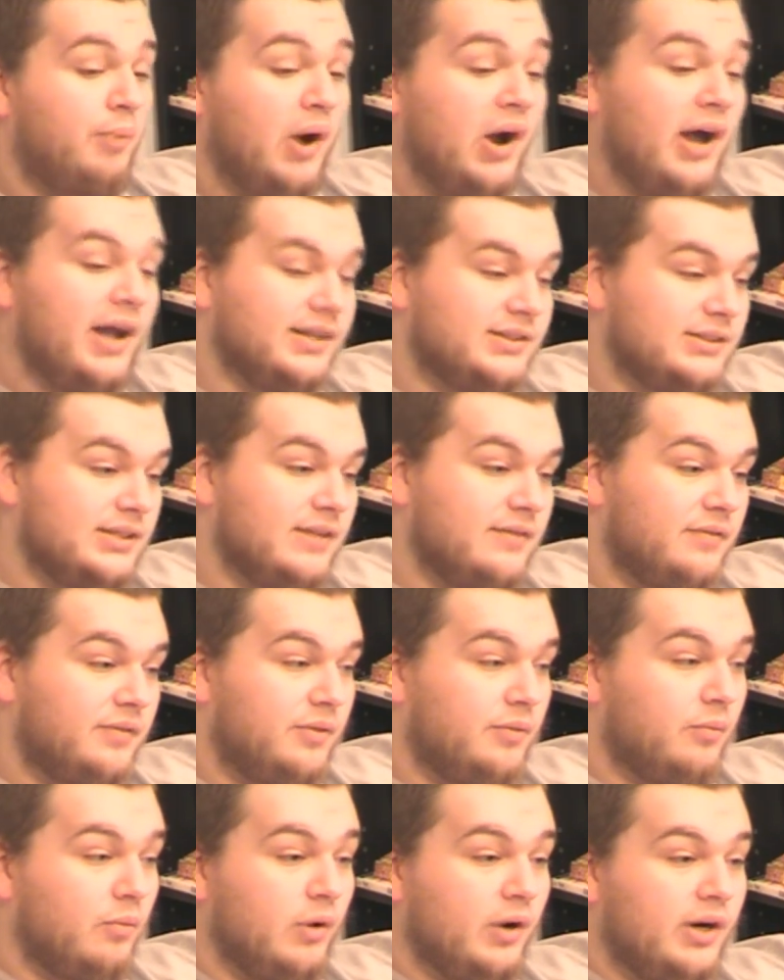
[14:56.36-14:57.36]
But
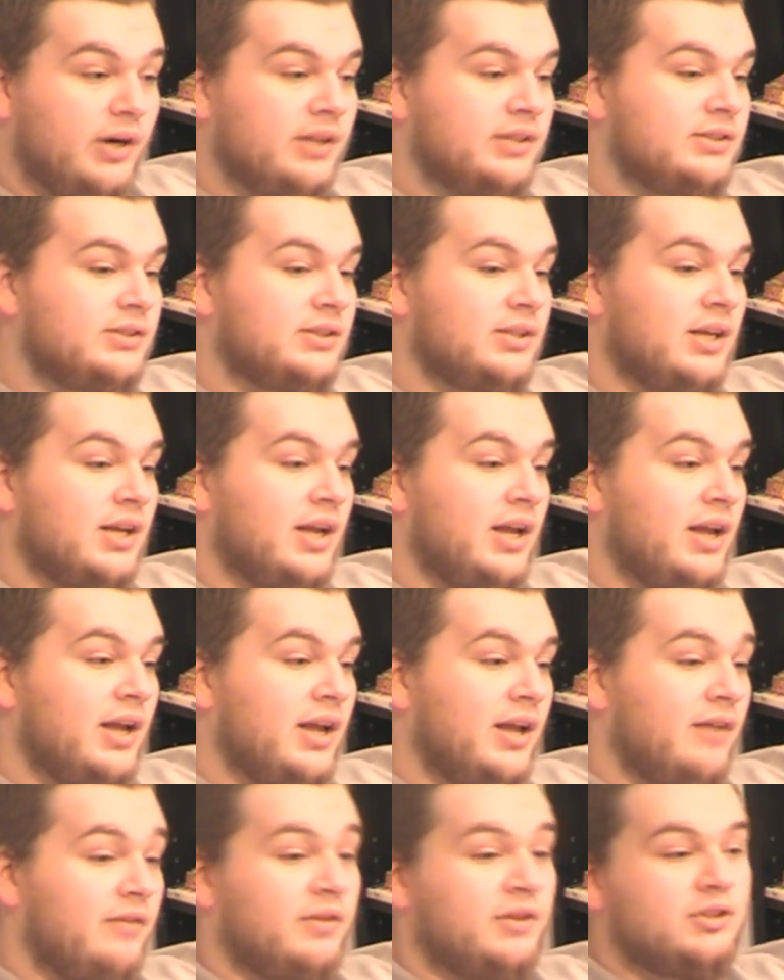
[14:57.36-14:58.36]
if
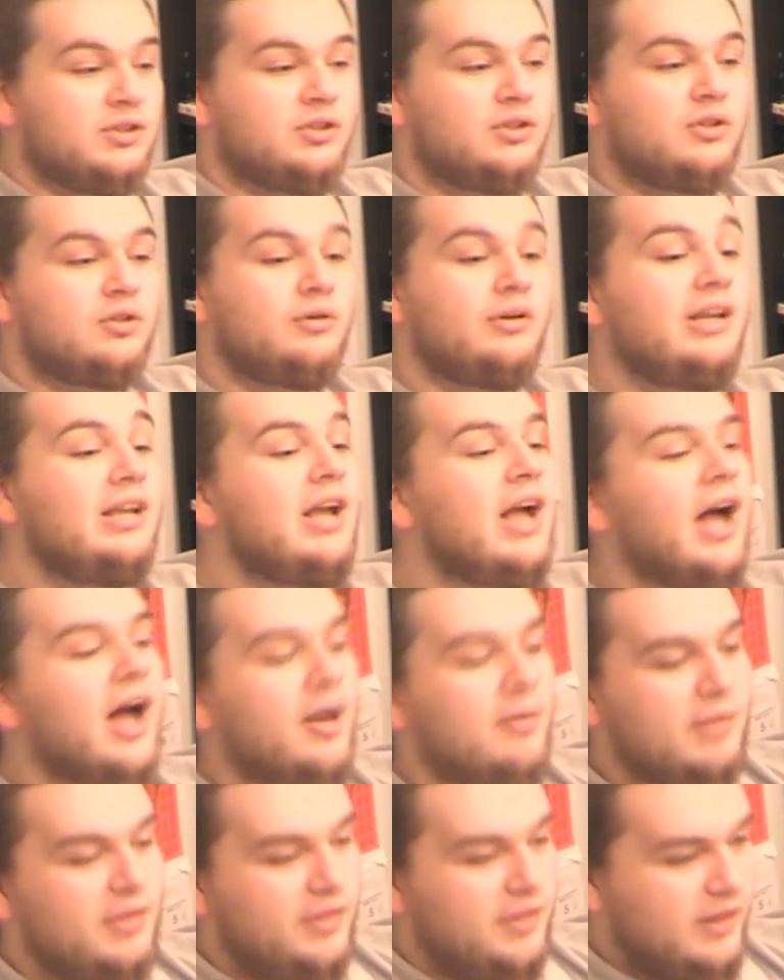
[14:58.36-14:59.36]
there's 3
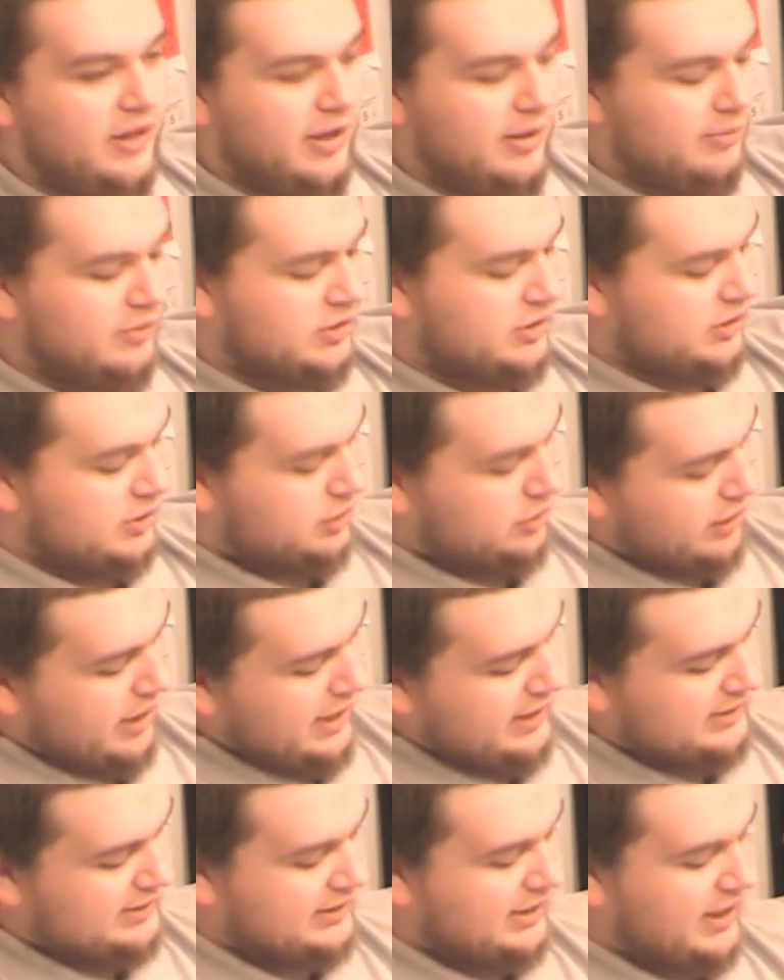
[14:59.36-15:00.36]
common themes,
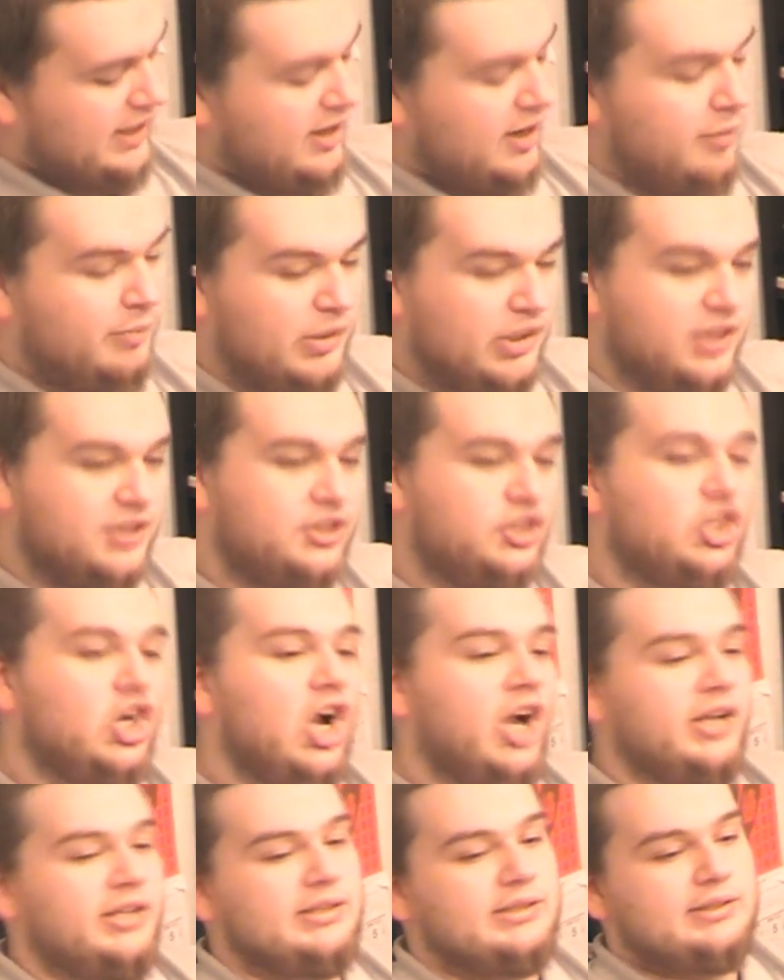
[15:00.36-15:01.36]
try to set it up into
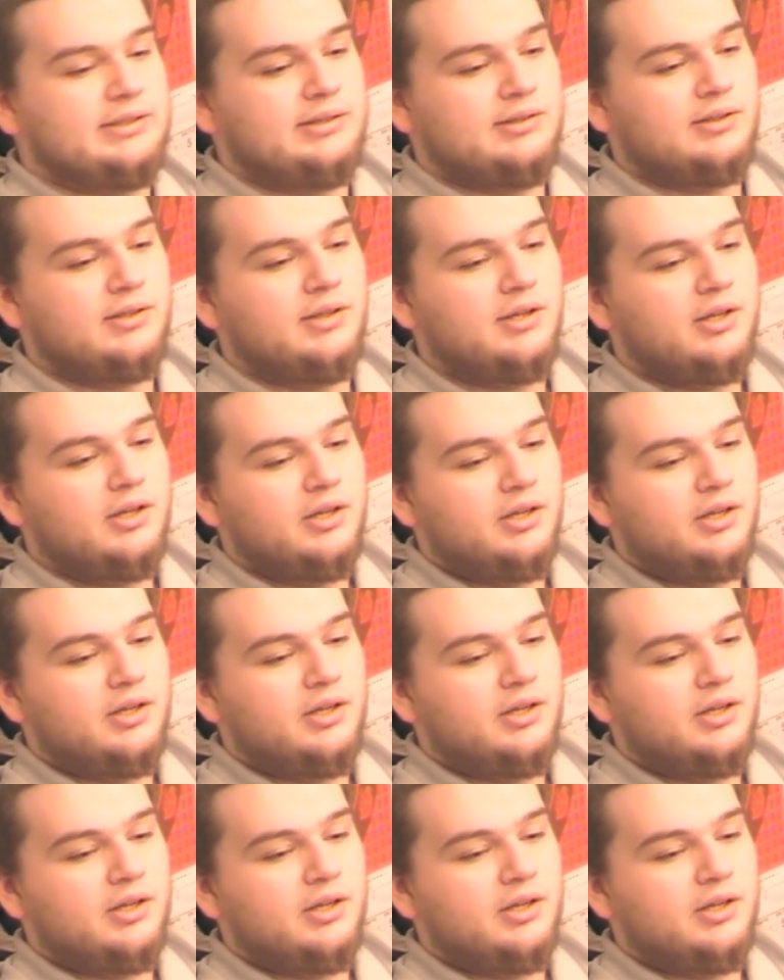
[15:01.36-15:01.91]
chunks.